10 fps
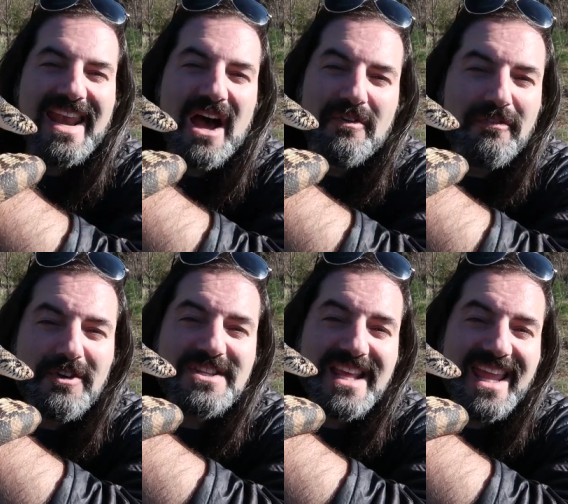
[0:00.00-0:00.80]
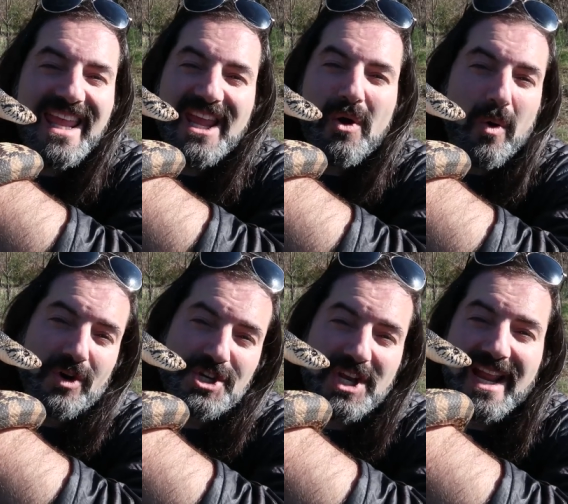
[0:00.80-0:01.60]
And now the first thing he
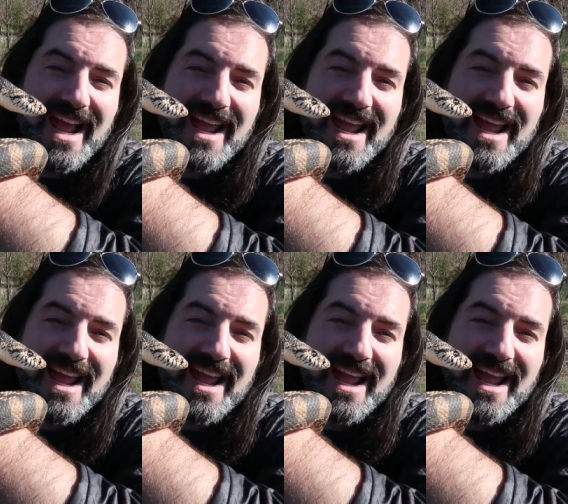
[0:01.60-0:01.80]
or she,